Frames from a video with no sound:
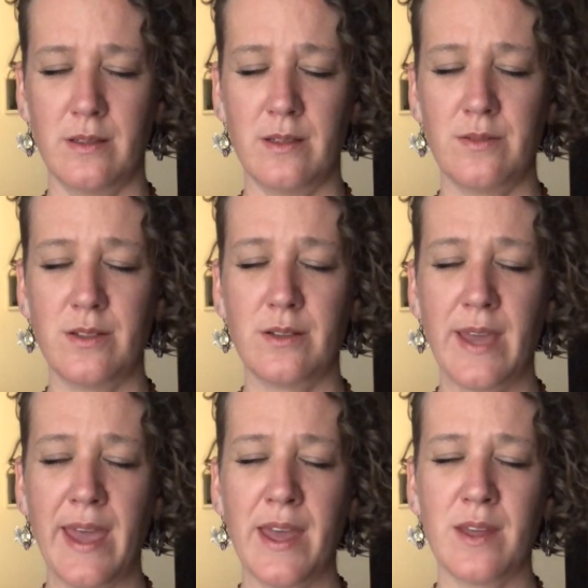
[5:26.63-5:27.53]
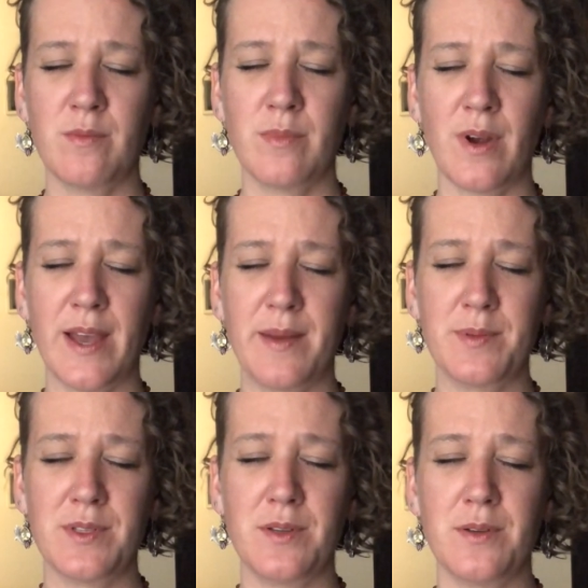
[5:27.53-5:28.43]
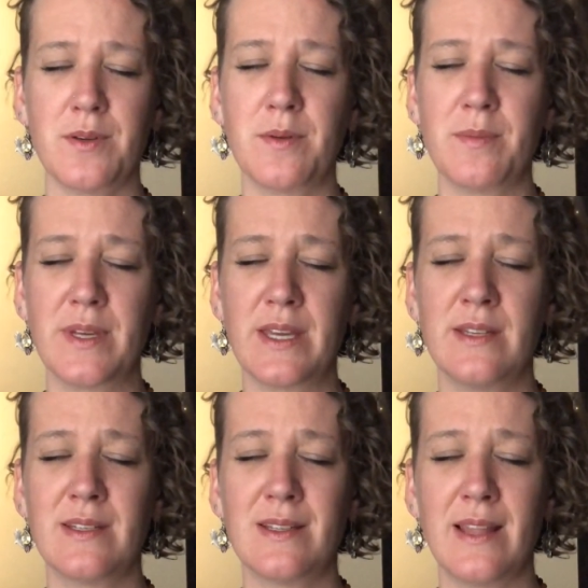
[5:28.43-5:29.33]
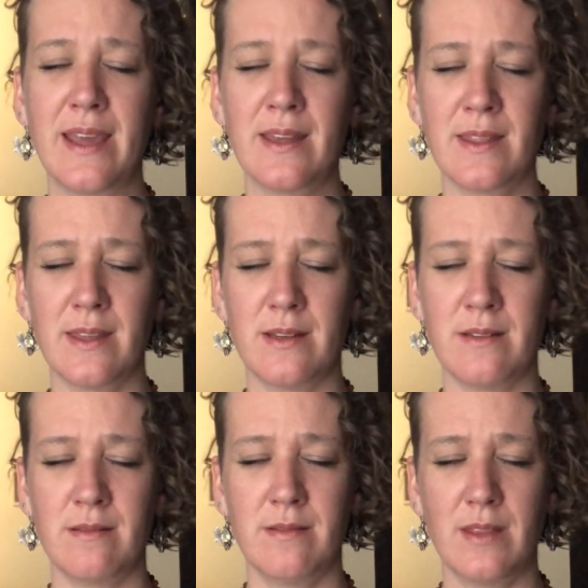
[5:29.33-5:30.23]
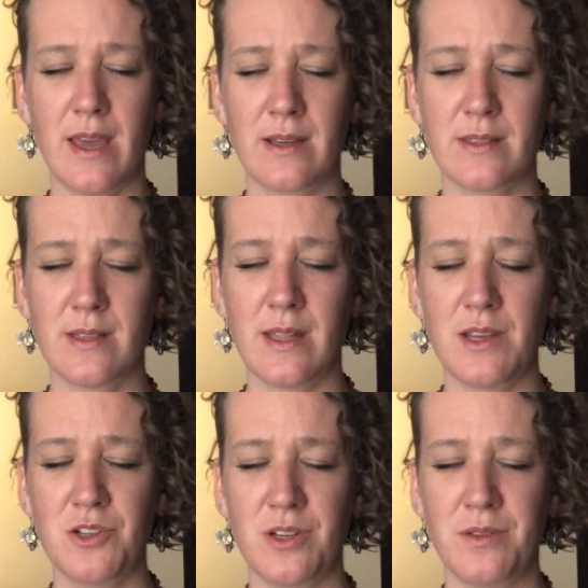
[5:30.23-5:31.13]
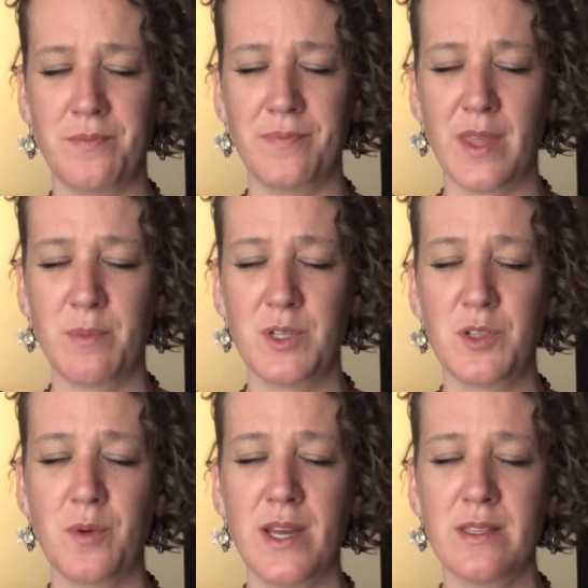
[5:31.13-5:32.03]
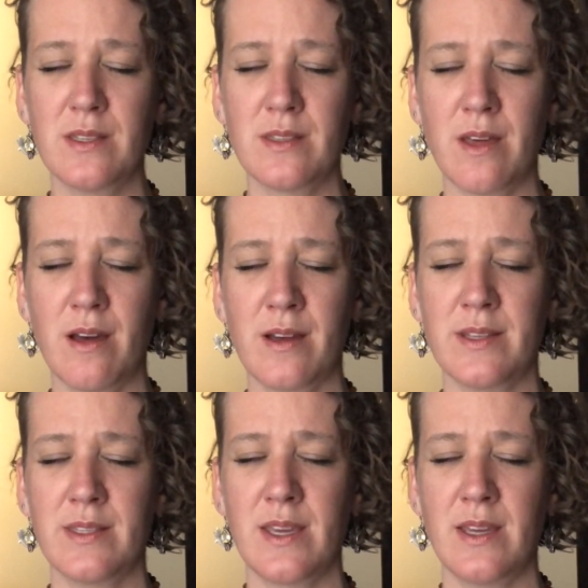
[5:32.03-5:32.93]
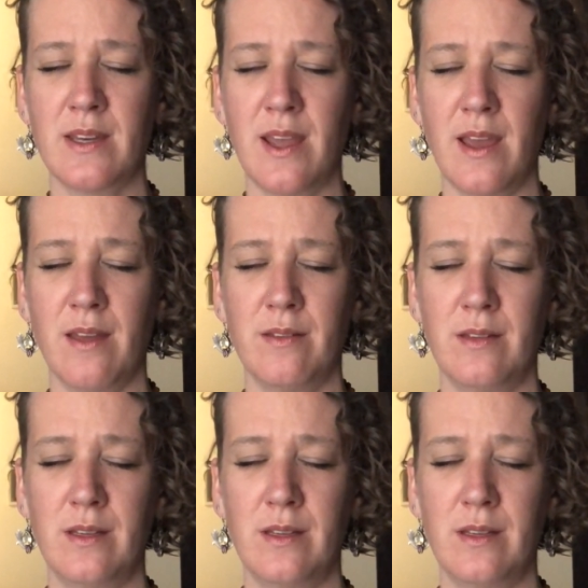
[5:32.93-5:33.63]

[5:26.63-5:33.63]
And if you can, perhaps you begin to lengthen the exhalation up to twice as long as the inhale,